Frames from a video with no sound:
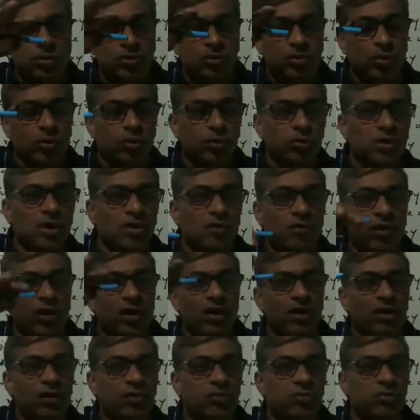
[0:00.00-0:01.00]
through the
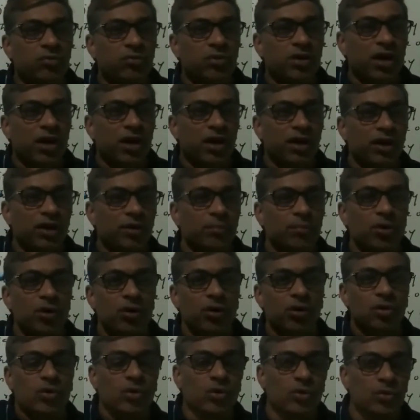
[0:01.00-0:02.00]
world we are
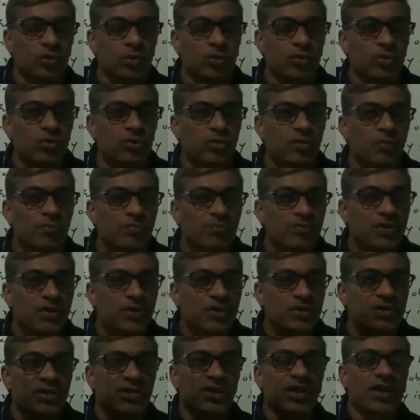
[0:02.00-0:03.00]
able to
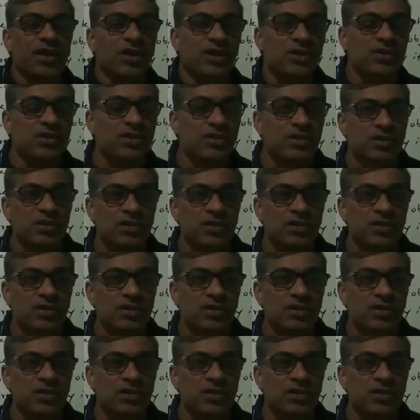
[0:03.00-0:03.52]
see us,